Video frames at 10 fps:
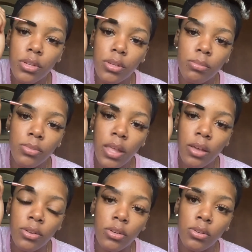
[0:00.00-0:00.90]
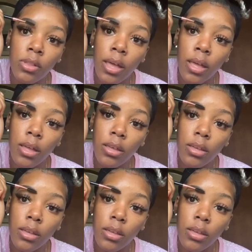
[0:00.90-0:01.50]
I'm not gonna do that,